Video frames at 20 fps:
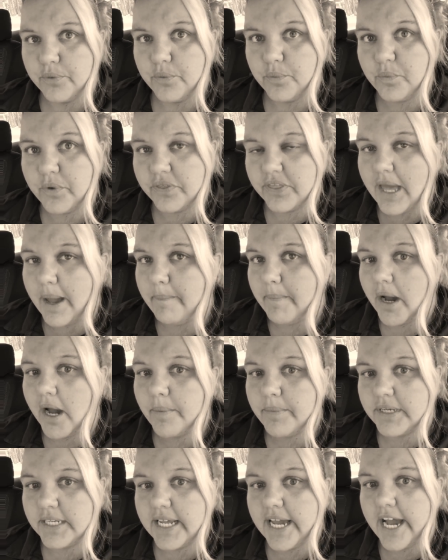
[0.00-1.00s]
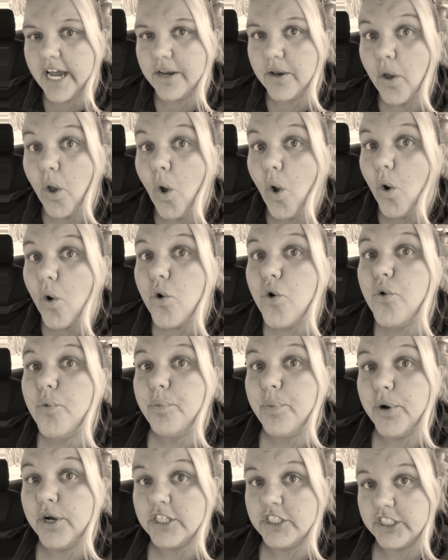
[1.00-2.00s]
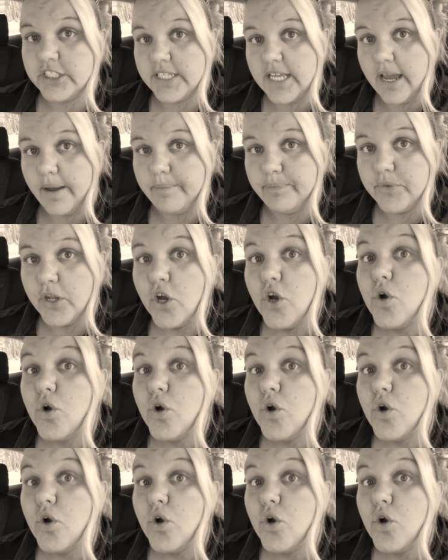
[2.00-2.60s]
with that mom and dad who pushed them,